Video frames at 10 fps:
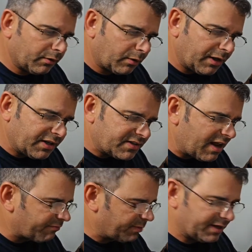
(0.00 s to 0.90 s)
it doesn't
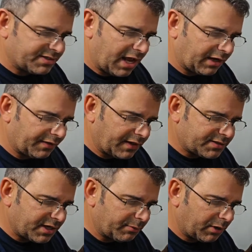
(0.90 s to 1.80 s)
have to be exactly that
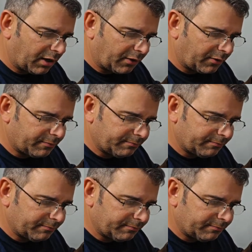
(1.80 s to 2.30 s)
same color.